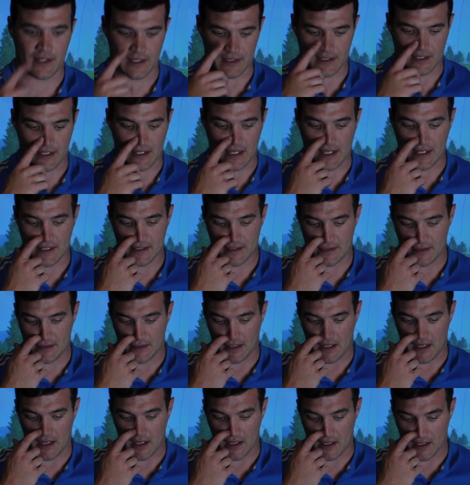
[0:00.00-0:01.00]
into
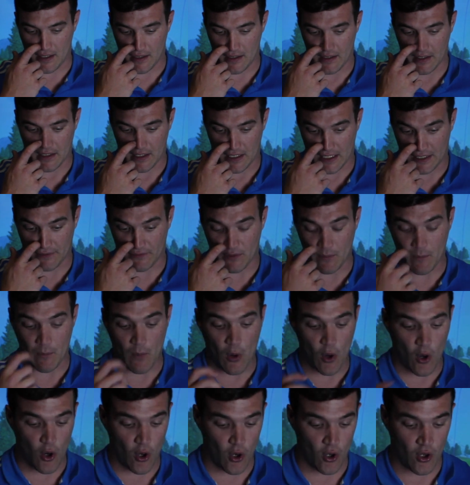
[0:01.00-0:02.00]
this uh, even
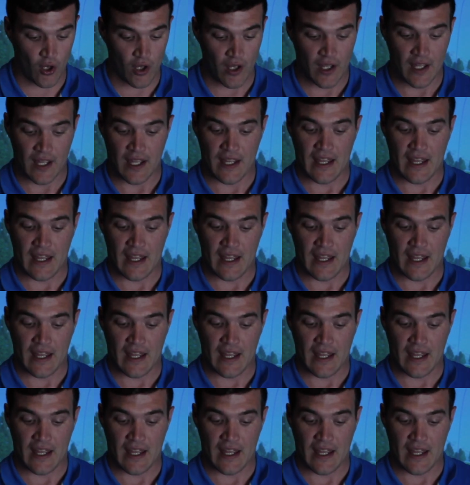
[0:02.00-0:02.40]
more,